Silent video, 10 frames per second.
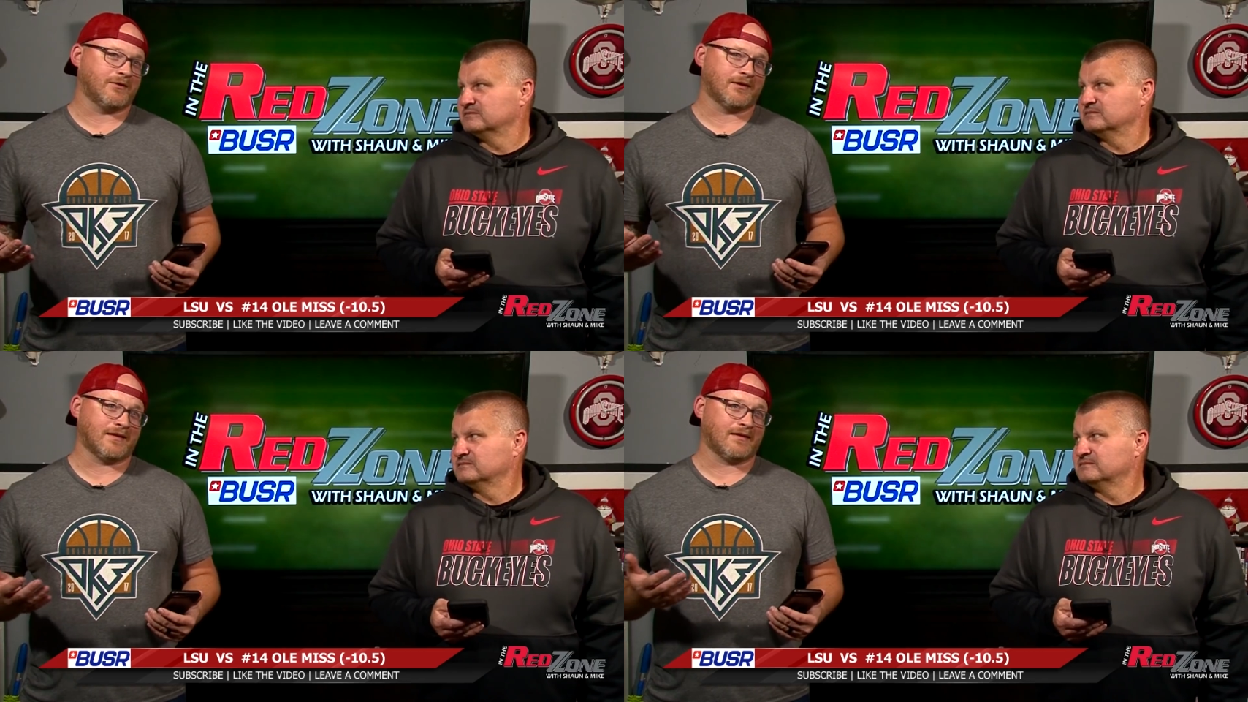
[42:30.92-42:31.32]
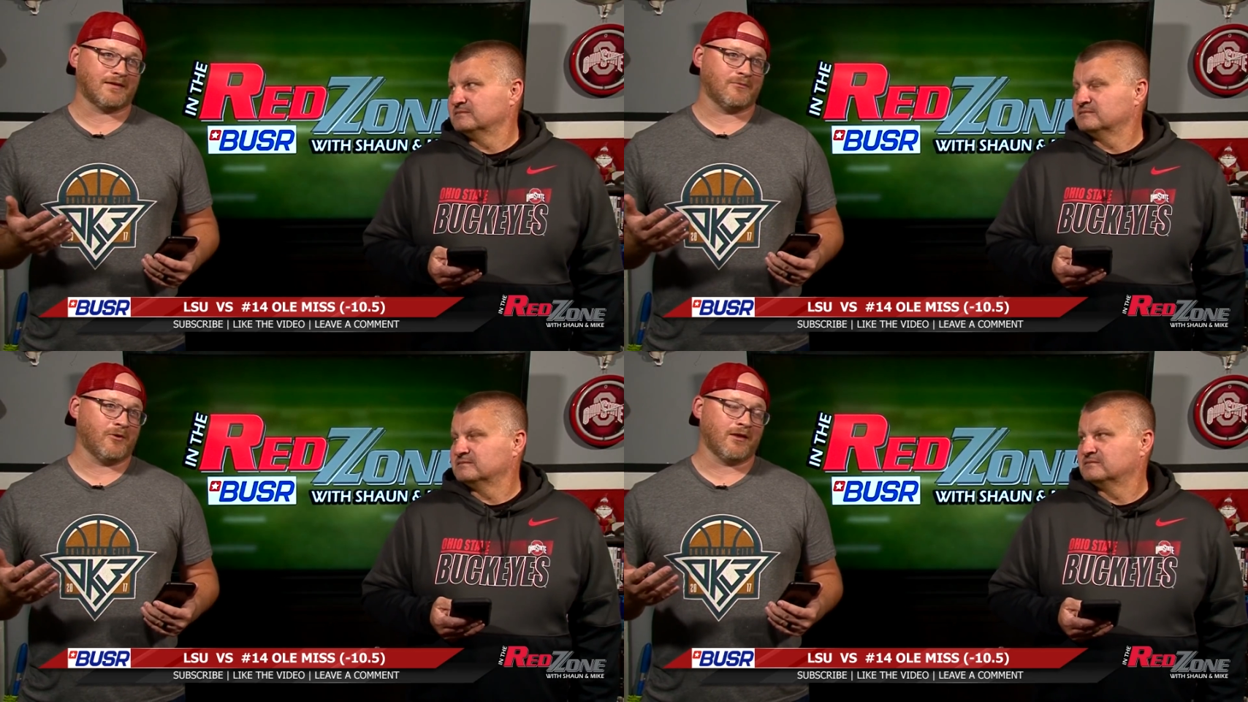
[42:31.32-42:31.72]
Speaker 1: to because that's
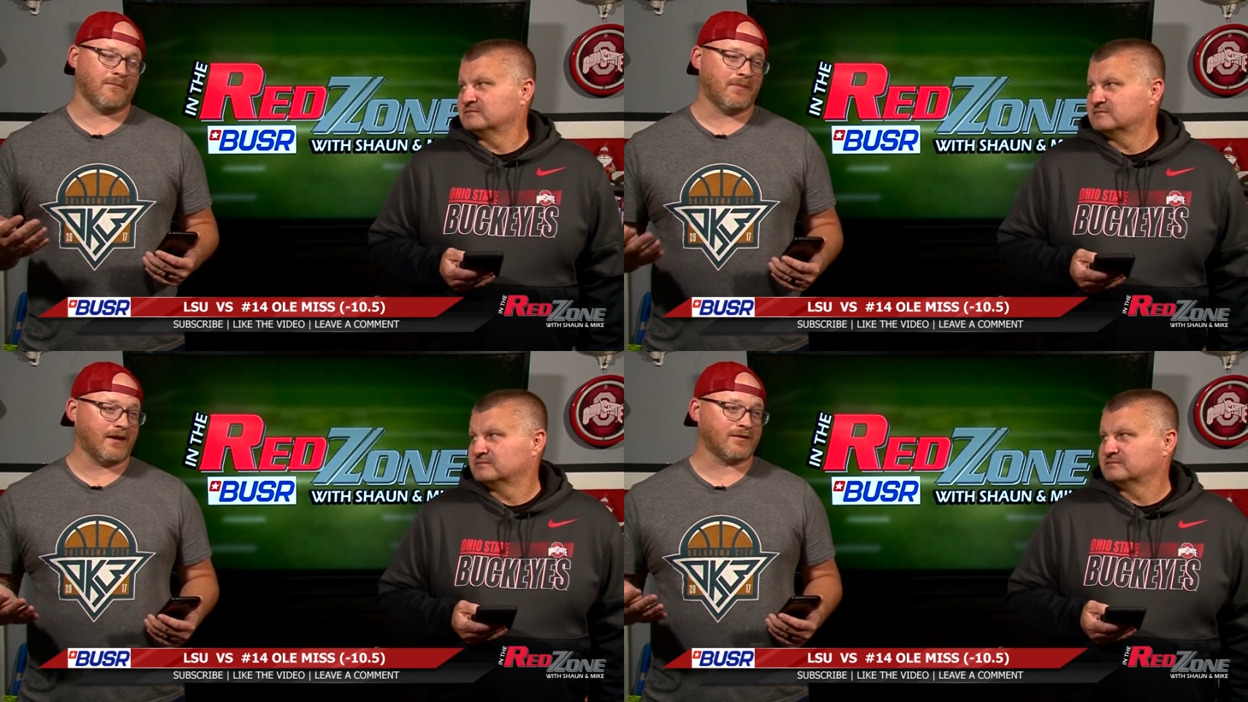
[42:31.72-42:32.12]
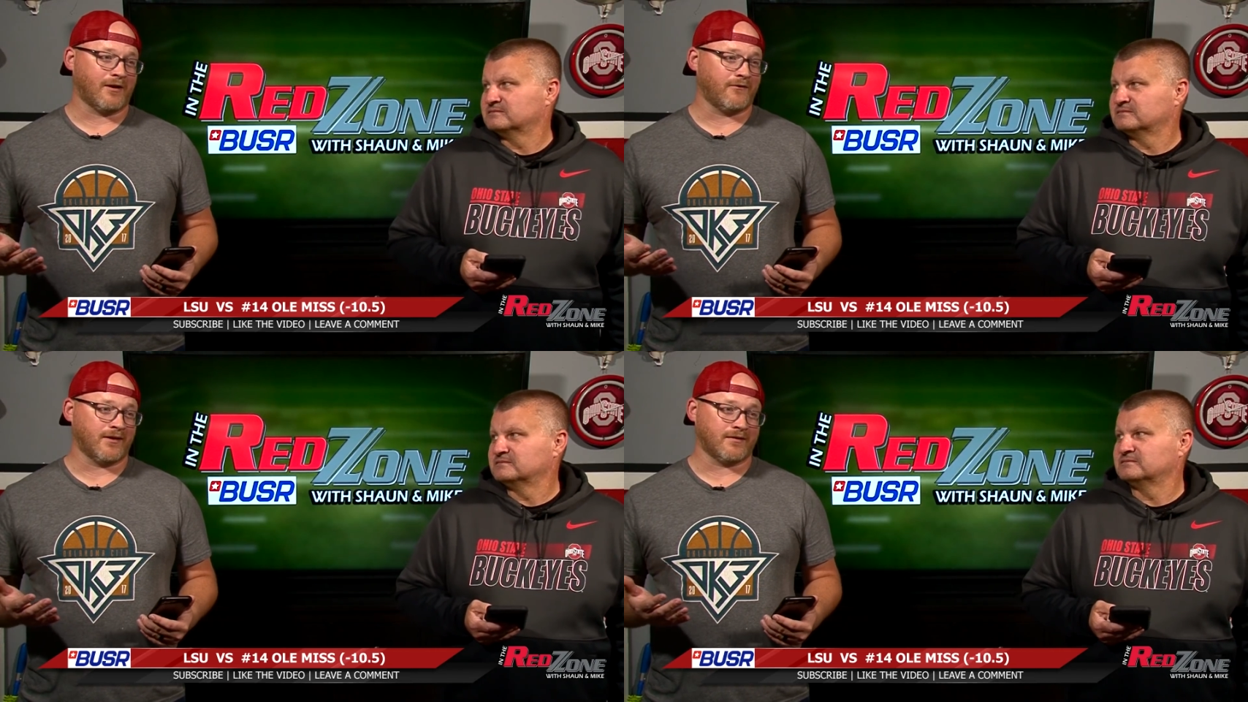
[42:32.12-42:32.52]
one of the best
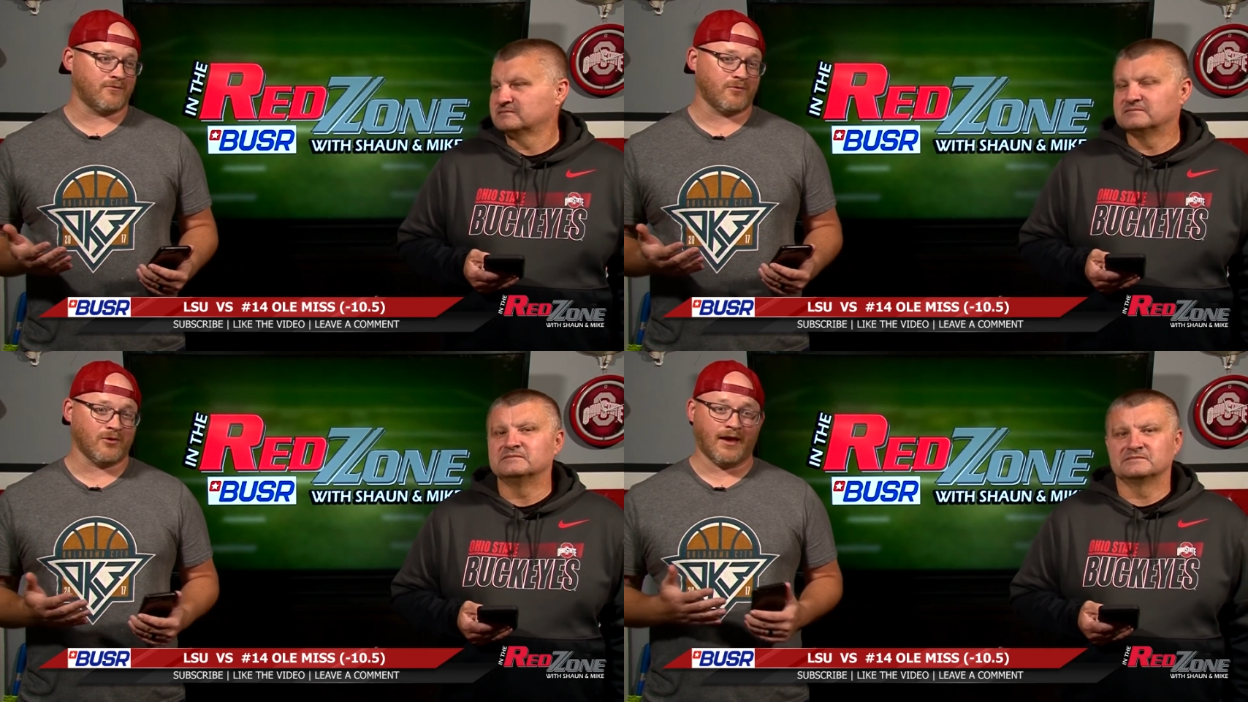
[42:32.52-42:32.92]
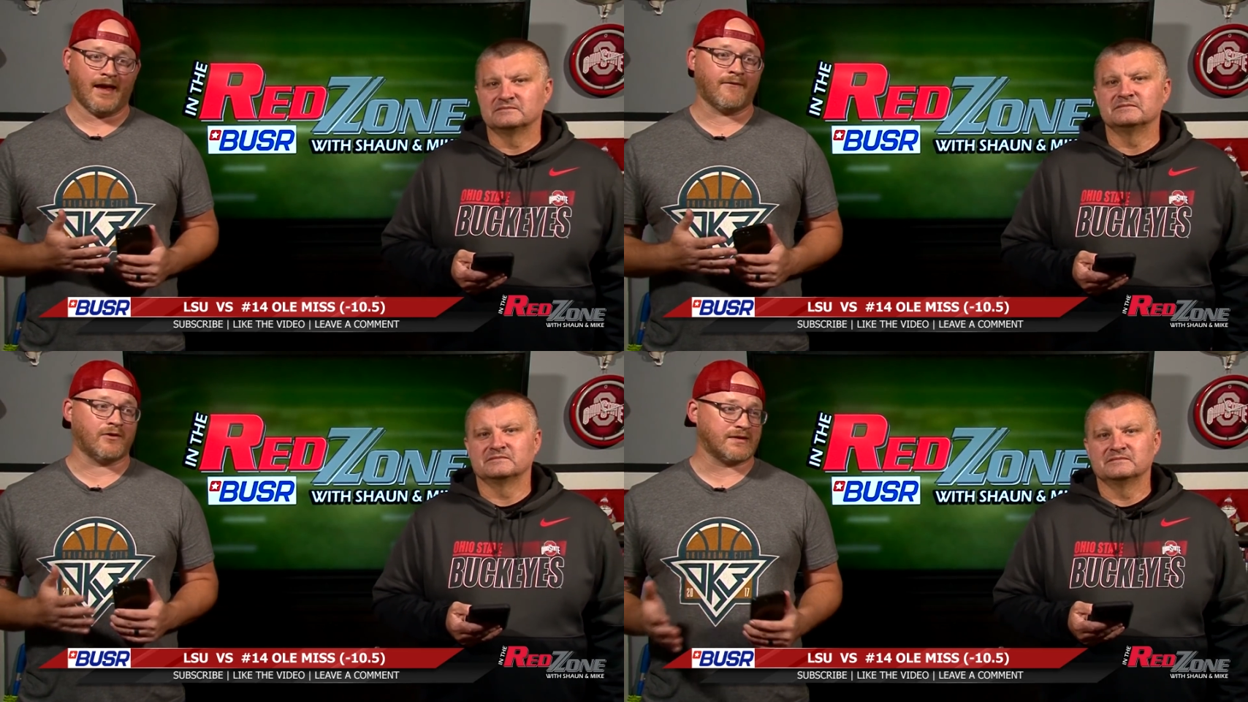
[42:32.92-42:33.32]
offensive we'll
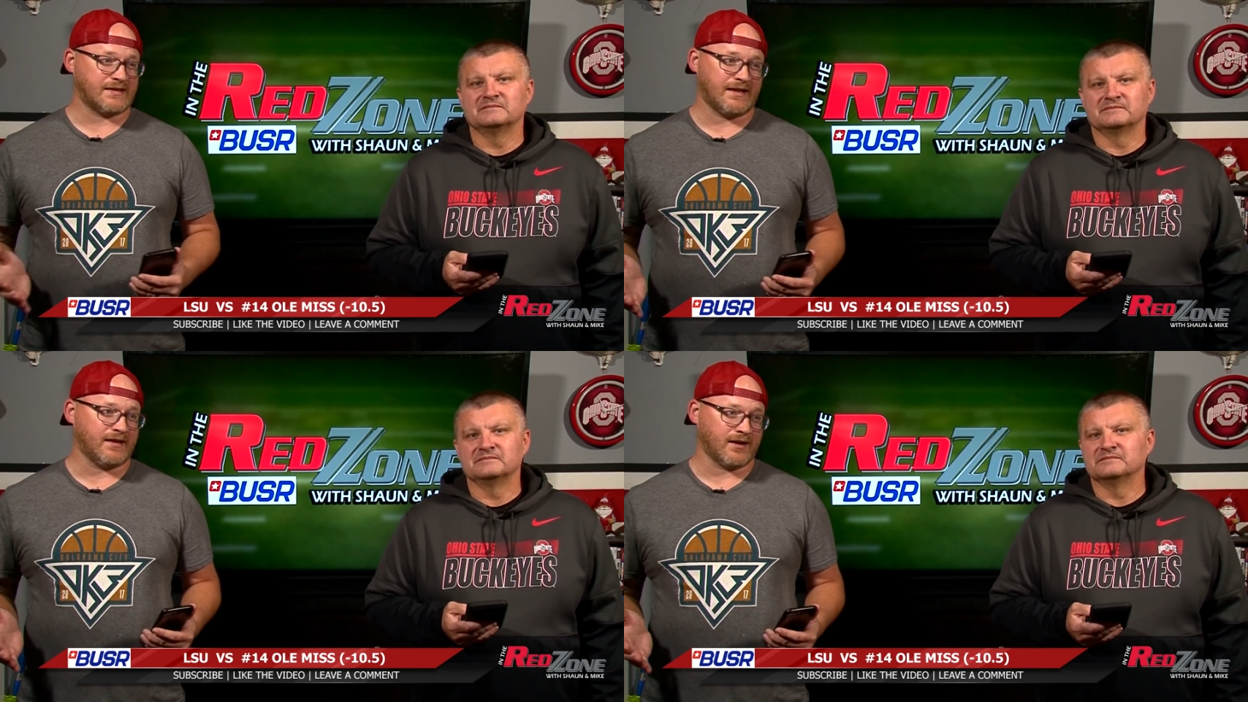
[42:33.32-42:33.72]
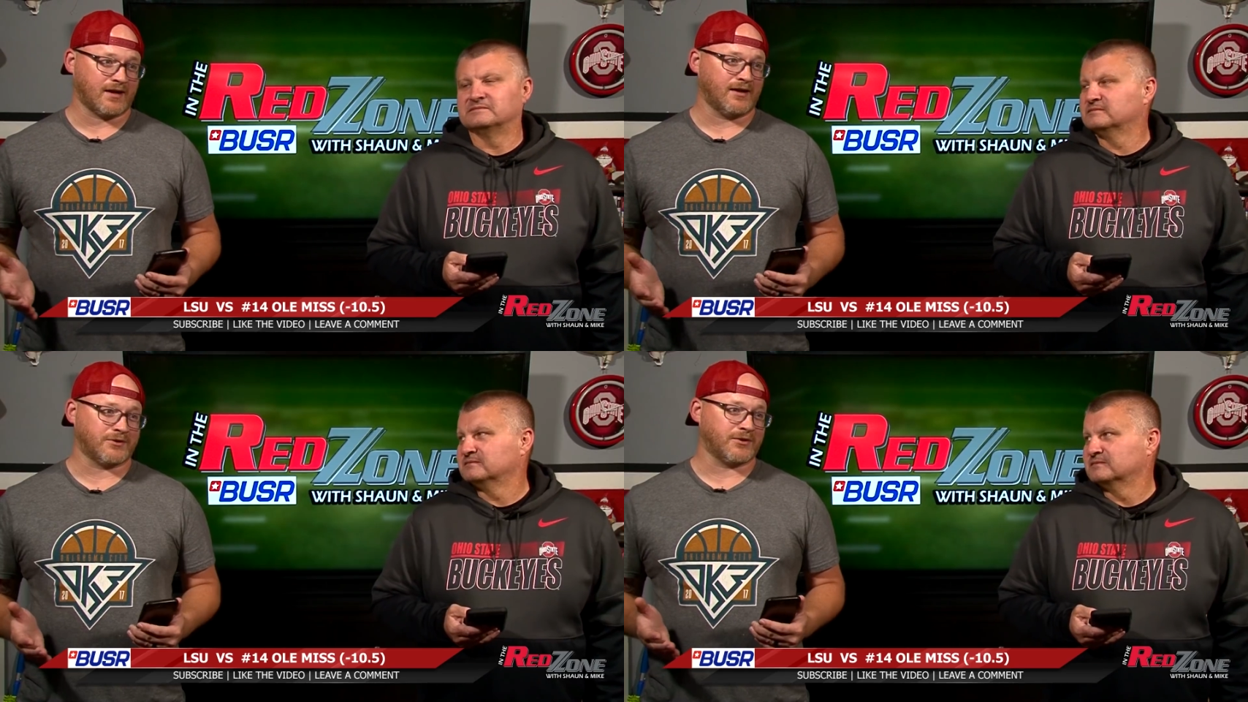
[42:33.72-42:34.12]
ever see in the
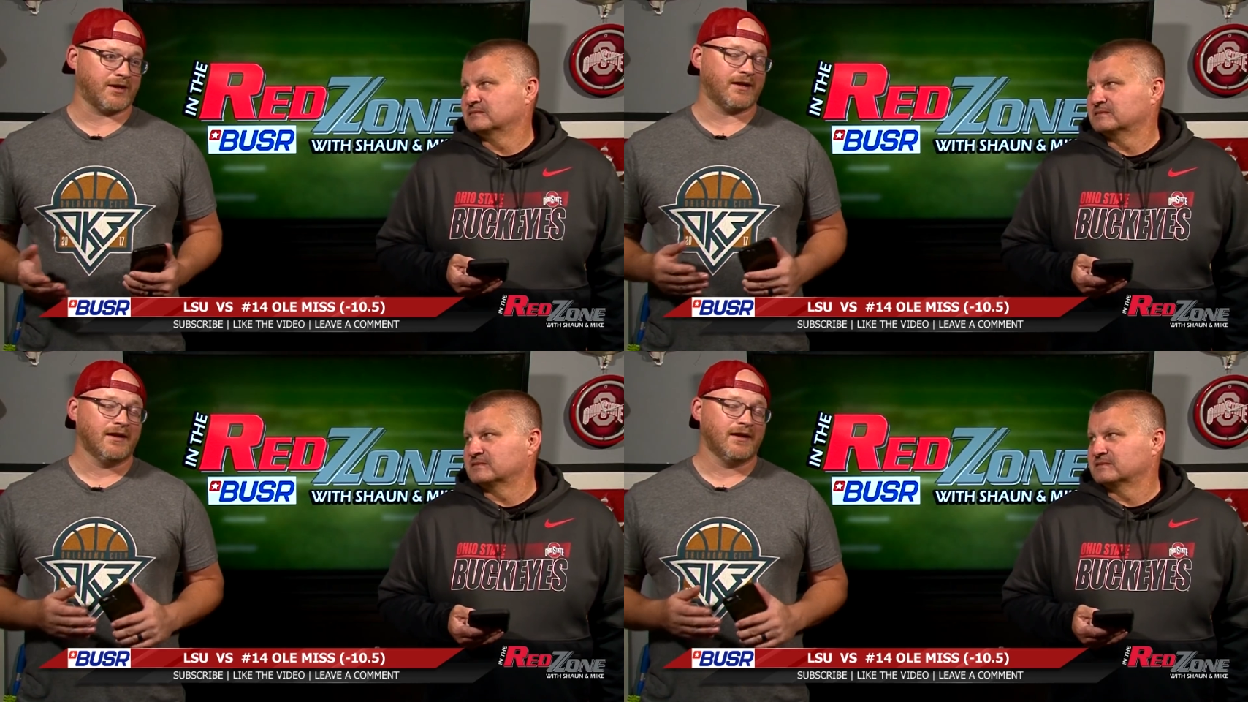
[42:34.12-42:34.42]
country.